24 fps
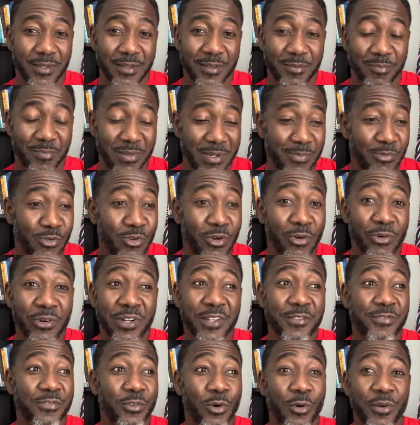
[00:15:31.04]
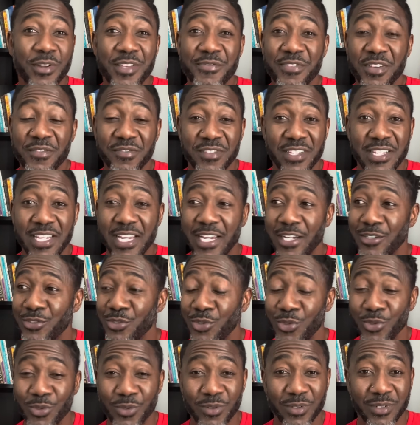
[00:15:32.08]
People are already 40, 50 years
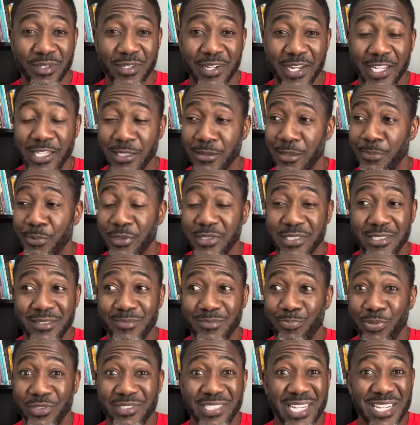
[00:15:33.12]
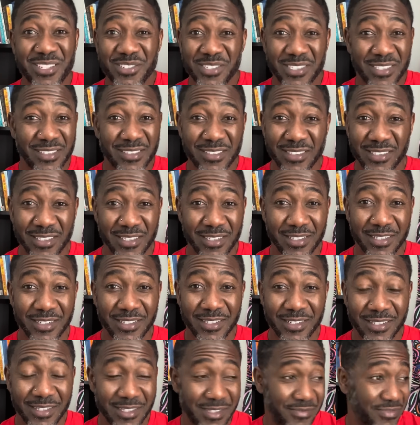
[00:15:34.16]
old. You know, but potential?
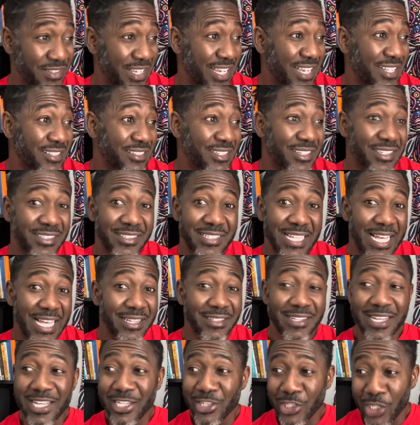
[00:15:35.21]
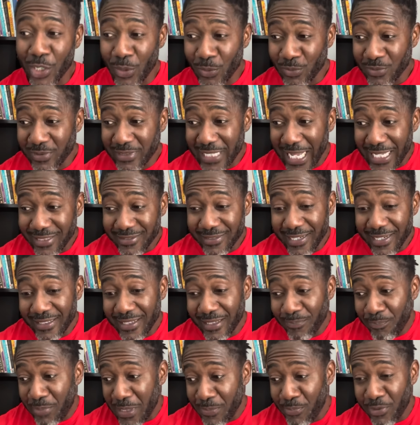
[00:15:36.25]
If he did it then, no, not saying
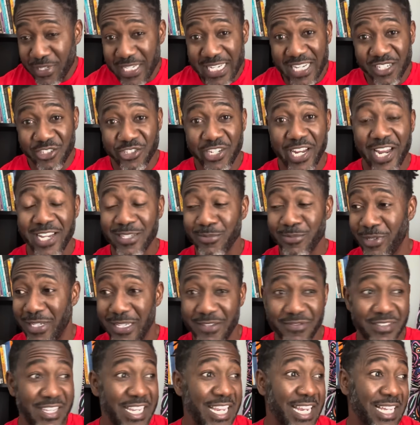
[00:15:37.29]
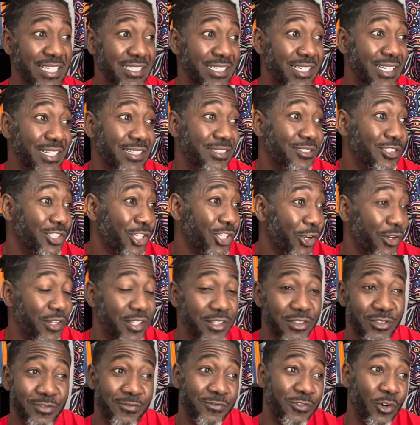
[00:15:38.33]
that people can't change, but if he did it
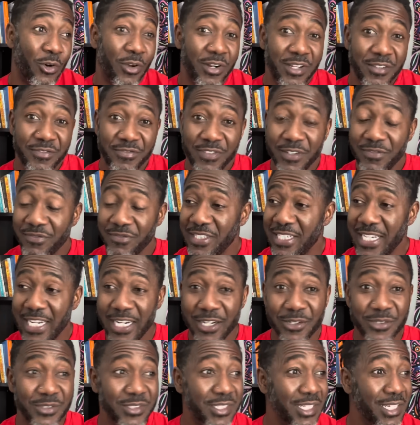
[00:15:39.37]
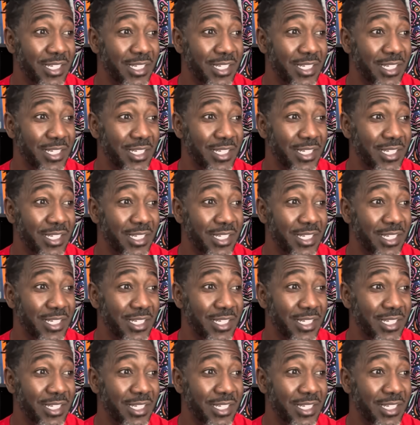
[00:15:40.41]
30, 40, 50 years,